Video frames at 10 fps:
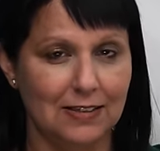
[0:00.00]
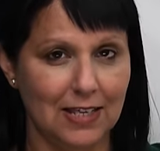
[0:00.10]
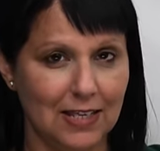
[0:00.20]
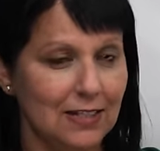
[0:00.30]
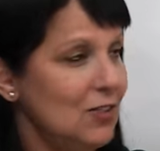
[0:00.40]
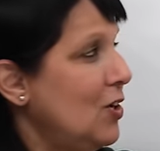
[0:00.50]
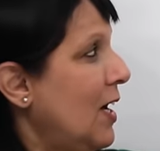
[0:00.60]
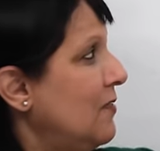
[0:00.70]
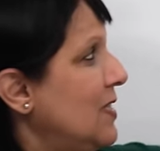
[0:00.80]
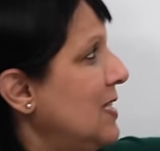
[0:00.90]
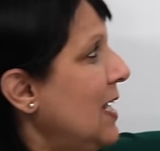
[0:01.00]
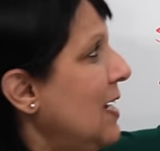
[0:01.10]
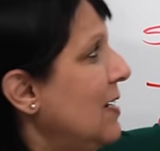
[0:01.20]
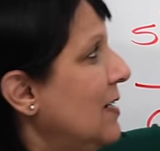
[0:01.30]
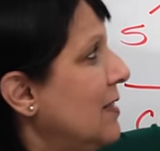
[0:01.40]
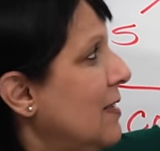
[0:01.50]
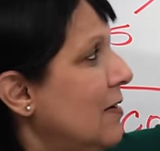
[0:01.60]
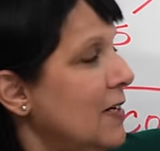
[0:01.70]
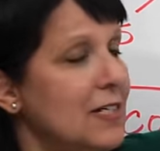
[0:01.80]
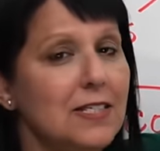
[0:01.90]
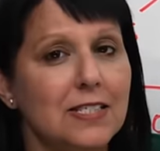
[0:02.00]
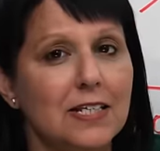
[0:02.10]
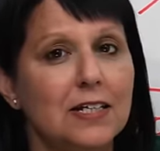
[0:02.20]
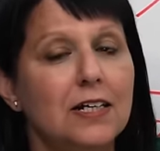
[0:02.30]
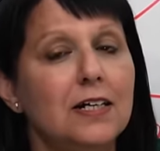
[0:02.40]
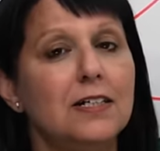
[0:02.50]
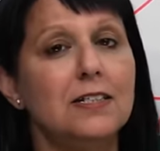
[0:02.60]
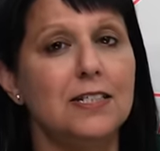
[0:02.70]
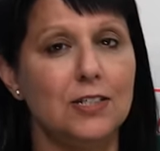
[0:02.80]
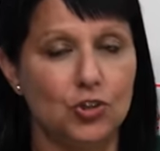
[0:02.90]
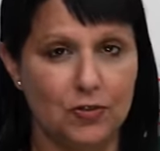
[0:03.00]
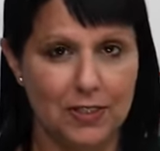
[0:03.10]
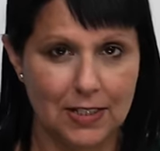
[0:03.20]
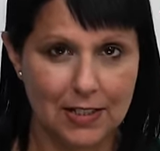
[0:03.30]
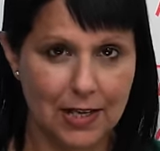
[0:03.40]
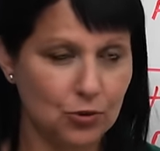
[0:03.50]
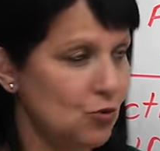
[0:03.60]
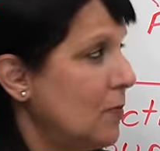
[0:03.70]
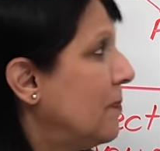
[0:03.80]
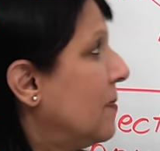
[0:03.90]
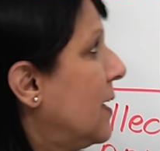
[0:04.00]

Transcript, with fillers: then you have to say there is a teacher in the classroom.